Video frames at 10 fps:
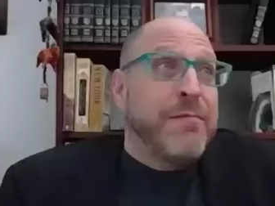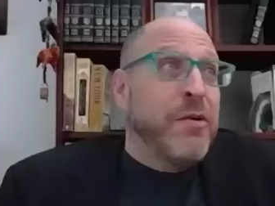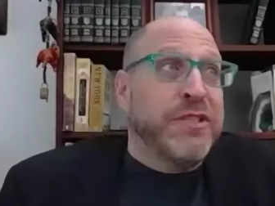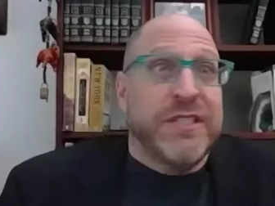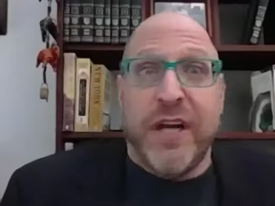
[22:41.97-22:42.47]

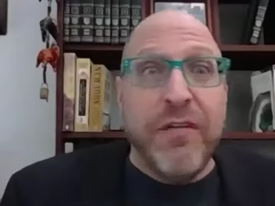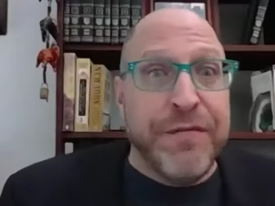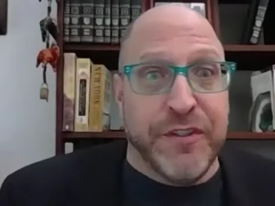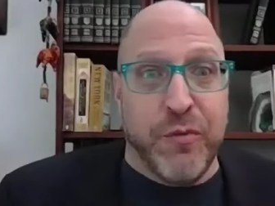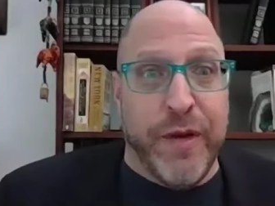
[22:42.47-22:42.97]
most
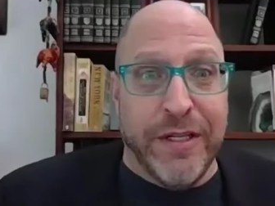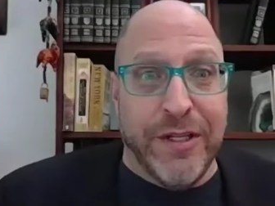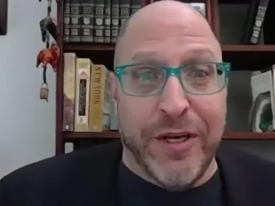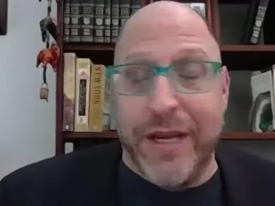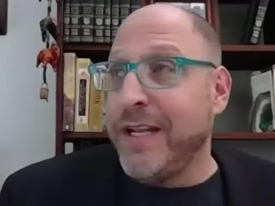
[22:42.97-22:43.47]
selfish way to
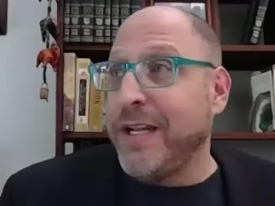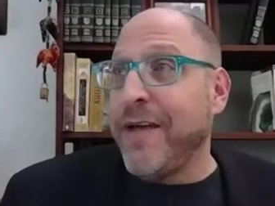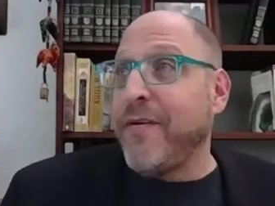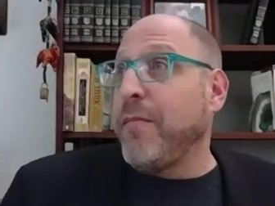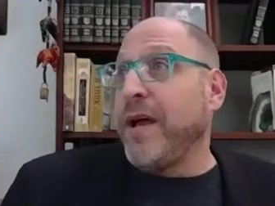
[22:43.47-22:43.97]
look at it.
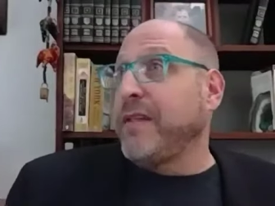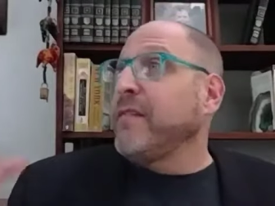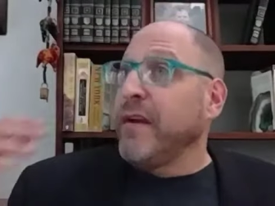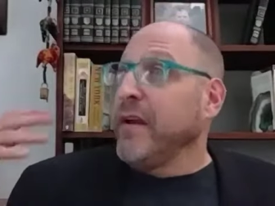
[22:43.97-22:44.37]
Never mind